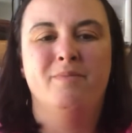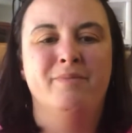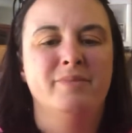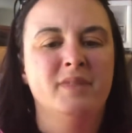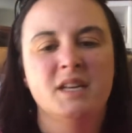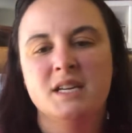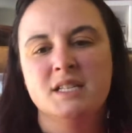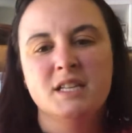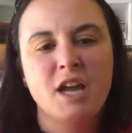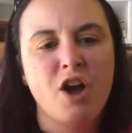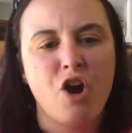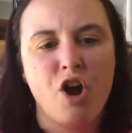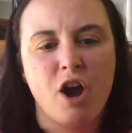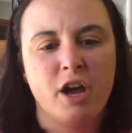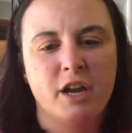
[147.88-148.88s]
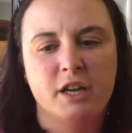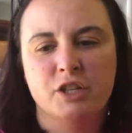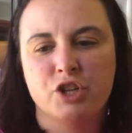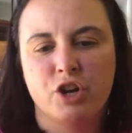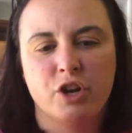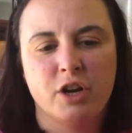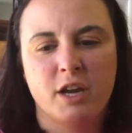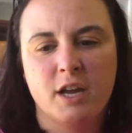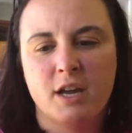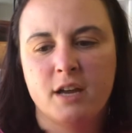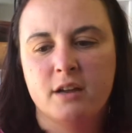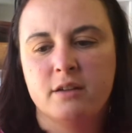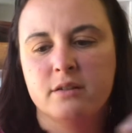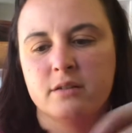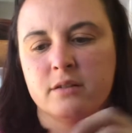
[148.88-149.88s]
These I all got at Target
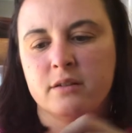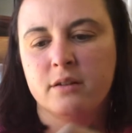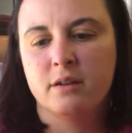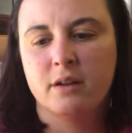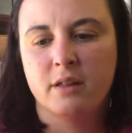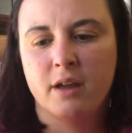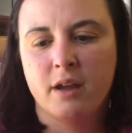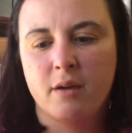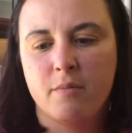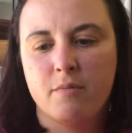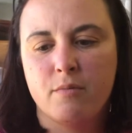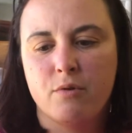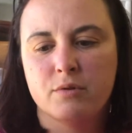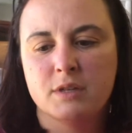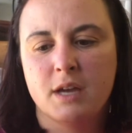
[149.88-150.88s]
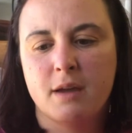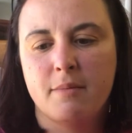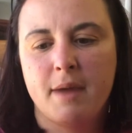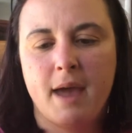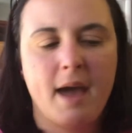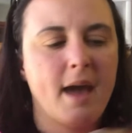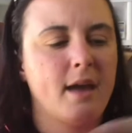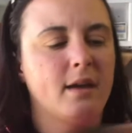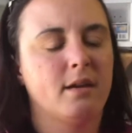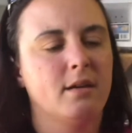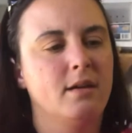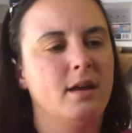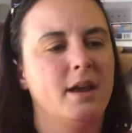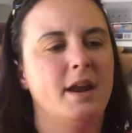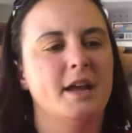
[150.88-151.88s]
in like a multi-pack.
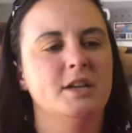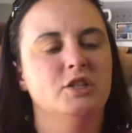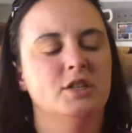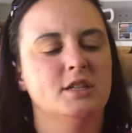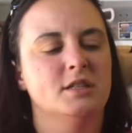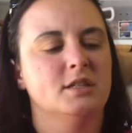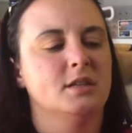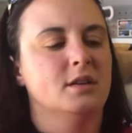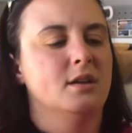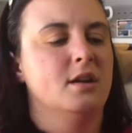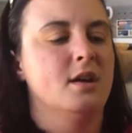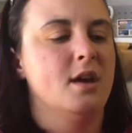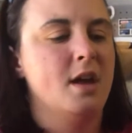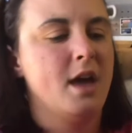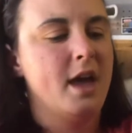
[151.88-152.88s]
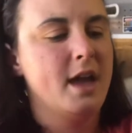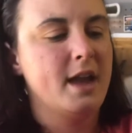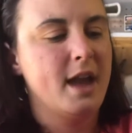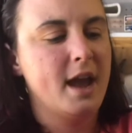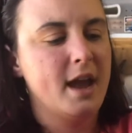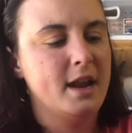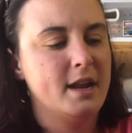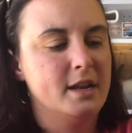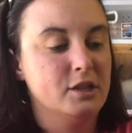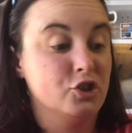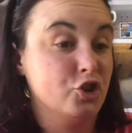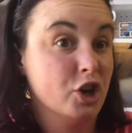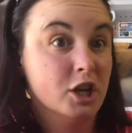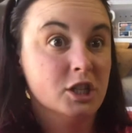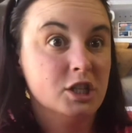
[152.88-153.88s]
And I just, again, it's
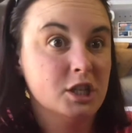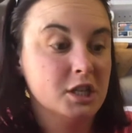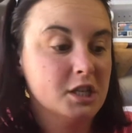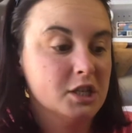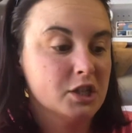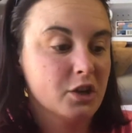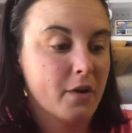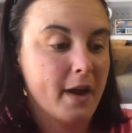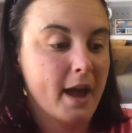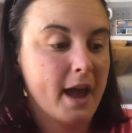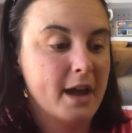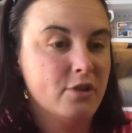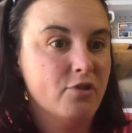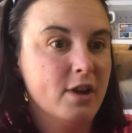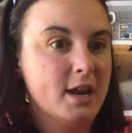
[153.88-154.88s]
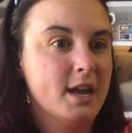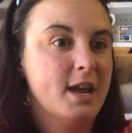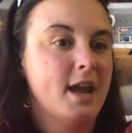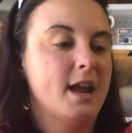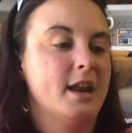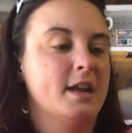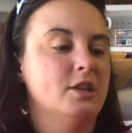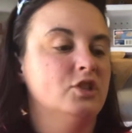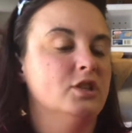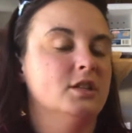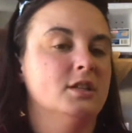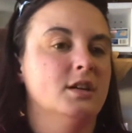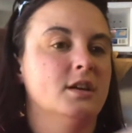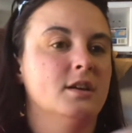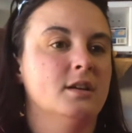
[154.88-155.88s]
crunchy, so I hydrate it and I
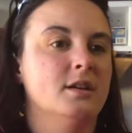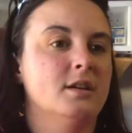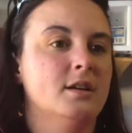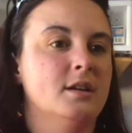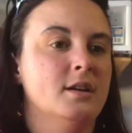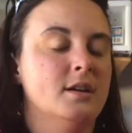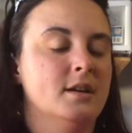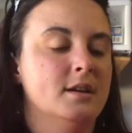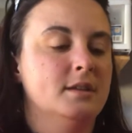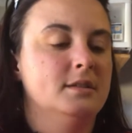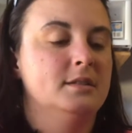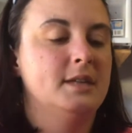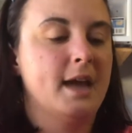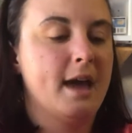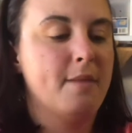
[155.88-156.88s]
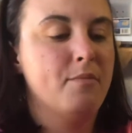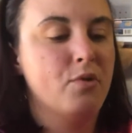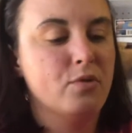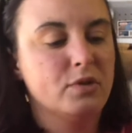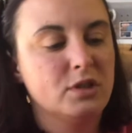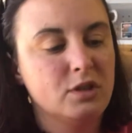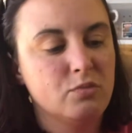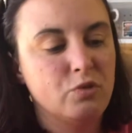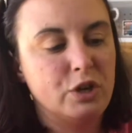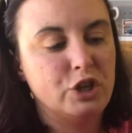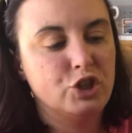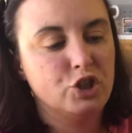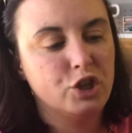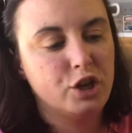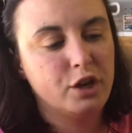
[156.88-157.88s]
just dab most of the
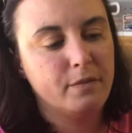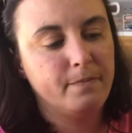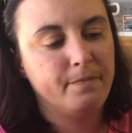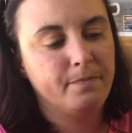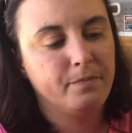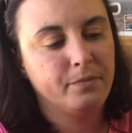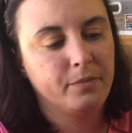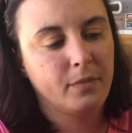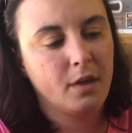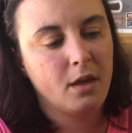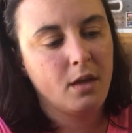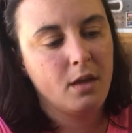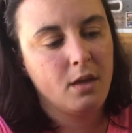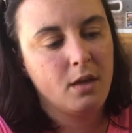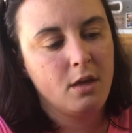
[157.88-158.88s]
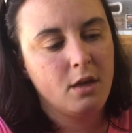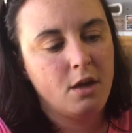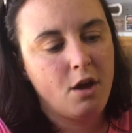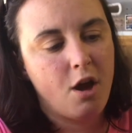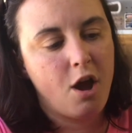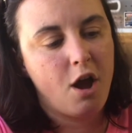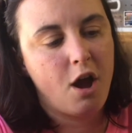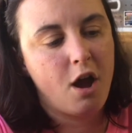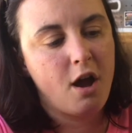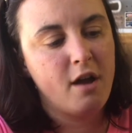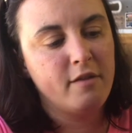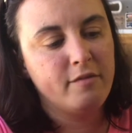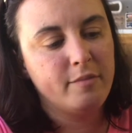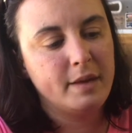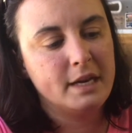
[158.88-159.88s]
moisture off,
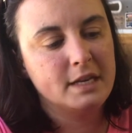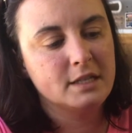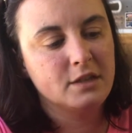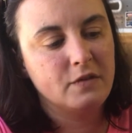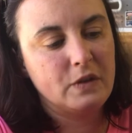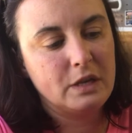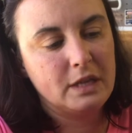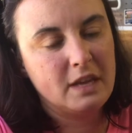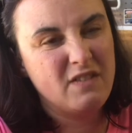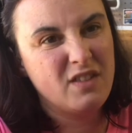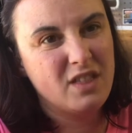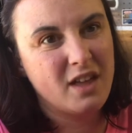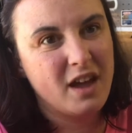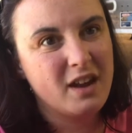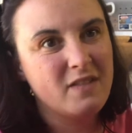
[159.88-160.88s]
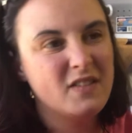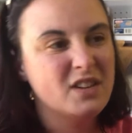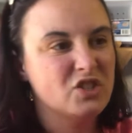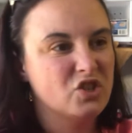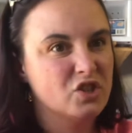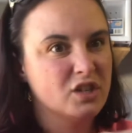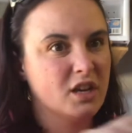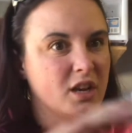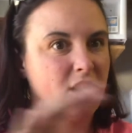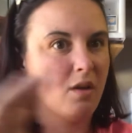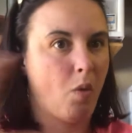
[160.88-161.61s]
because if you leave a lot of it, it's just gonna